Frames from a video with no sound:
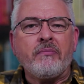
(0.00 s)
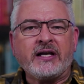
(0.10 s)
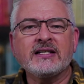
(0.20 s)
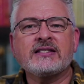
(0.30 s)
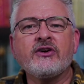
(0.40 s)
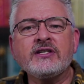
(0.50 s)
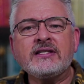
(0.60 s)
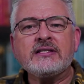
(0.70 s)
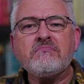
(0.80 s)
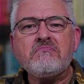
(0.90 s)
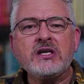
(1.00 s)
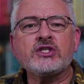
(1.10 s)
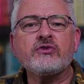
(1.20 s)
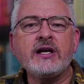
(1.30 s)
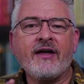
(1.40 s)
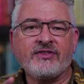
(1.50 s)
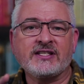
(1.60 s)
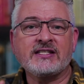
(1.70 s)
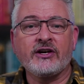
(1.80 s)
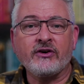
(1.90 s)
because there is this mystery at the
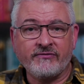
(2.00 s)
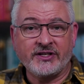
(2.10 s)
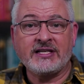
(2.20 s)
center of the